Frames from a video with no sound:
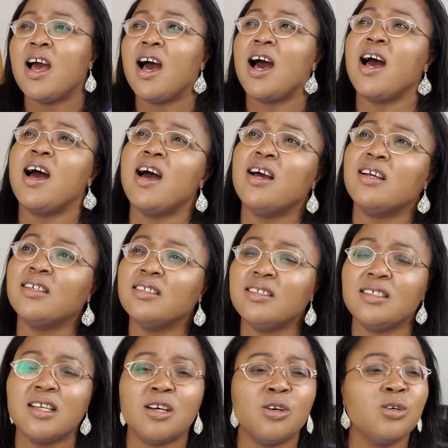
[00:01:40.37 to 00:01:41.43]
and
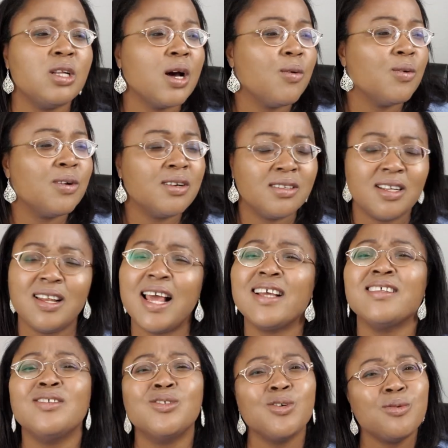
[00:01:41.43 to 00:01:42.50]
the other one,
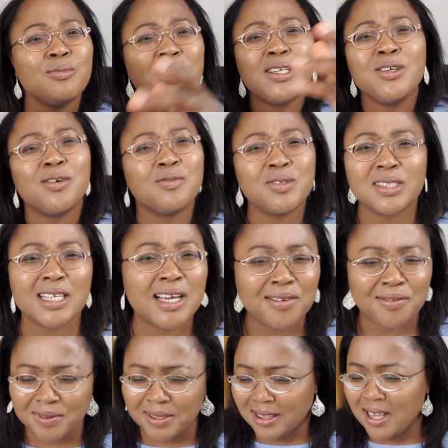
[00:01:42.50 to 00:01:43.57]
like so many of those kind
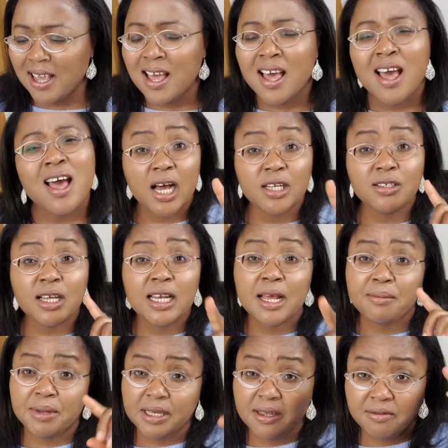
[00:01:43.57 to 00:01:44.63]
of a thing. Actually, I
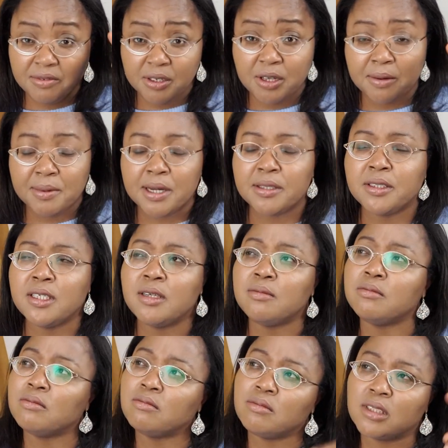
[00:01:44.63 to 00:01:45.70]
made a video about
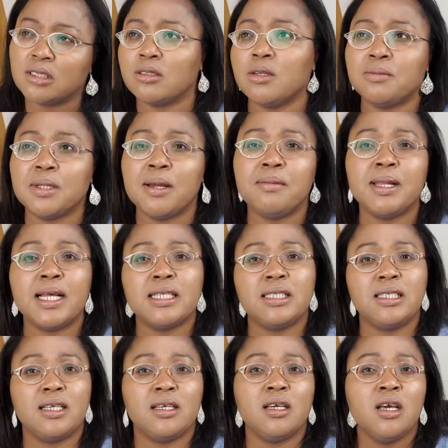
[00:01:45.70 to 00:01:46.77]
him sometime
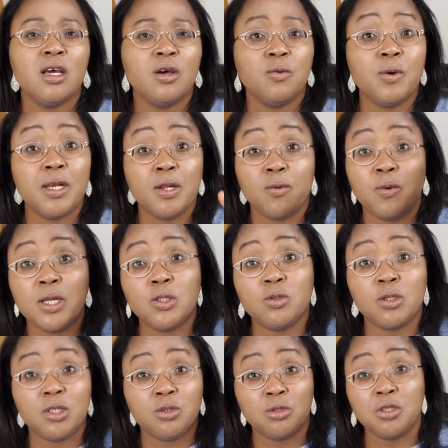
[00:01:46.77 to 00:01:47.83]
last year when he went to
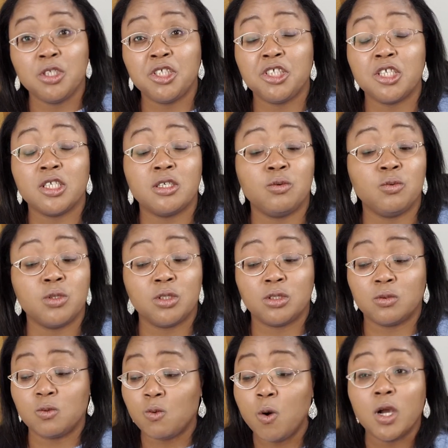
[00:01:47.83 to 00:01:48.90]
Indonesia and
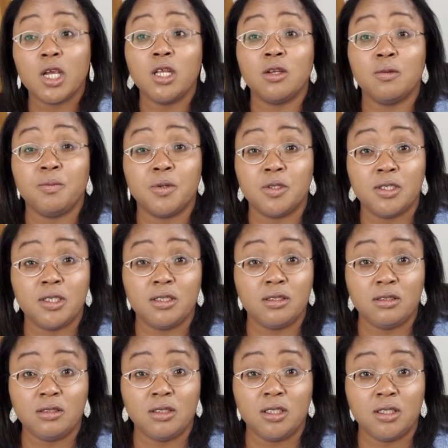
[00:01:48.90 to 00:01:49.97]
was walking upon
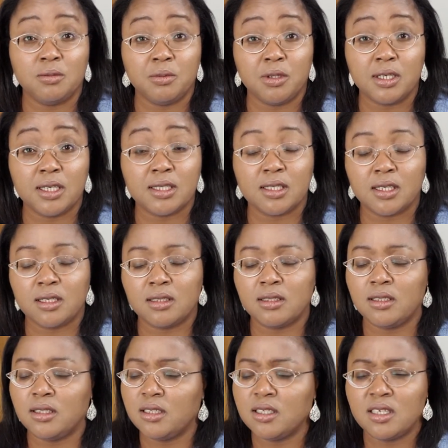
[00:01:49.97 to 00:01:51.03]
his brothers and
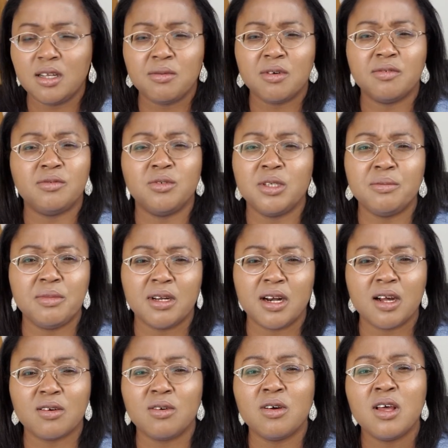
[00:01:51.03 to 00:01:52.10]
in the name of doing
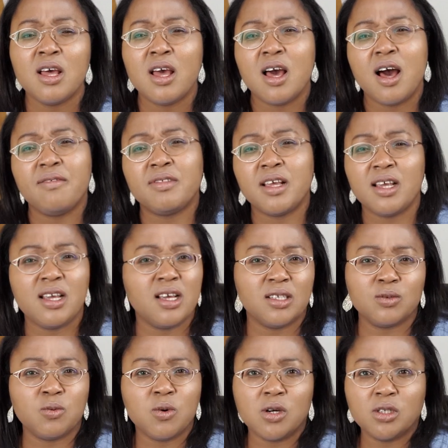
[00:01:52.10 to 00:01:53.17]
miracle, after he
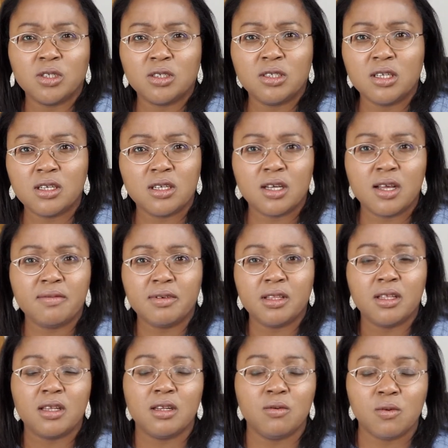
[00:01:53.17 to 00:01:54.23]
has walked on them, that
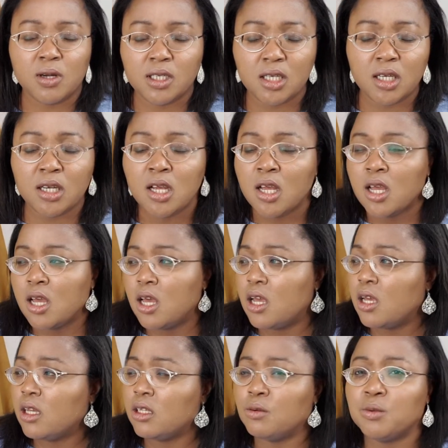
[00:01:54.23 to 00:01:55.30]
everything they wanted
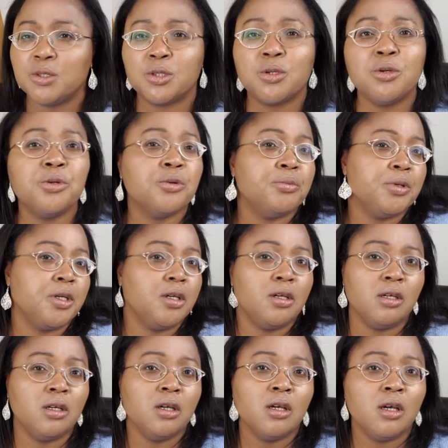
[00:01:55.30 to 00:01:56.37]
was going to
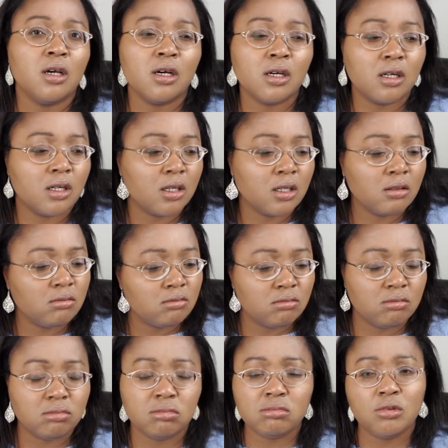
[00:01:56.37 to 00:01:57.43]
be
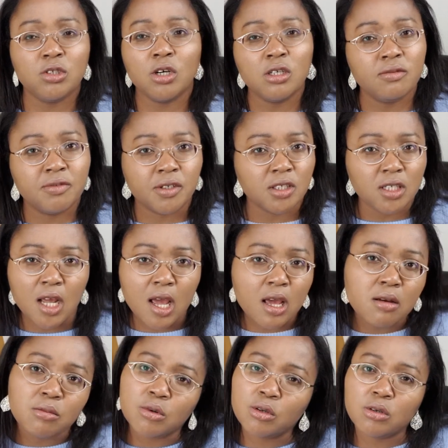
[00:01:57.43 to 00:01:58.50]
done for
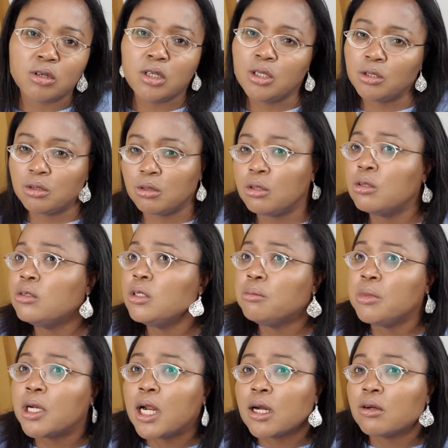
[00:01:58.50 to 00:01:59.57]
them, or you know, the
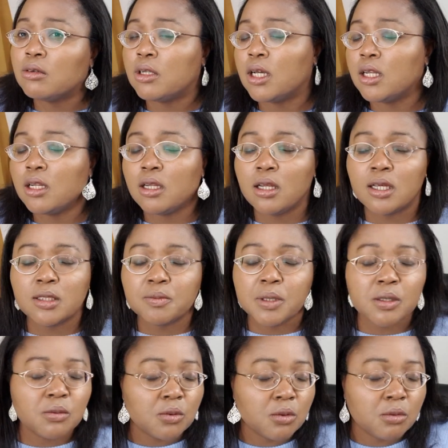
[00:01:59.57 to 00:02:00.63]
miracle that they
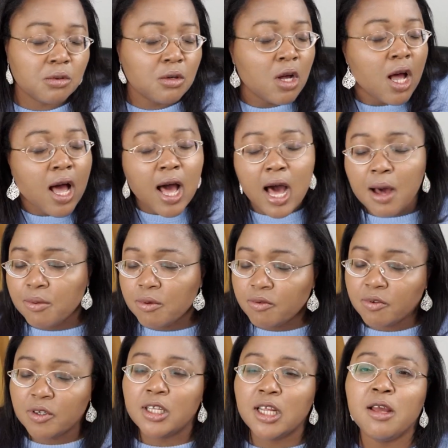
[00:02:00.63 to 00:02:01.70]
expect will happen
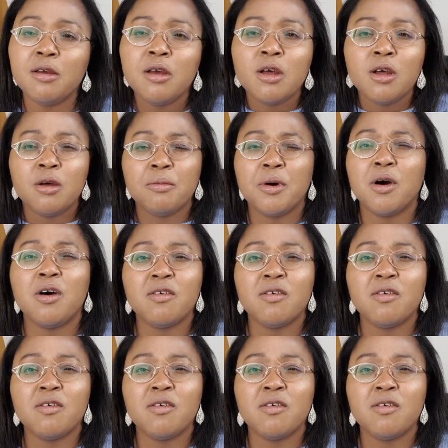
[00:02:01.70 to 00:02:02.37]
for them. But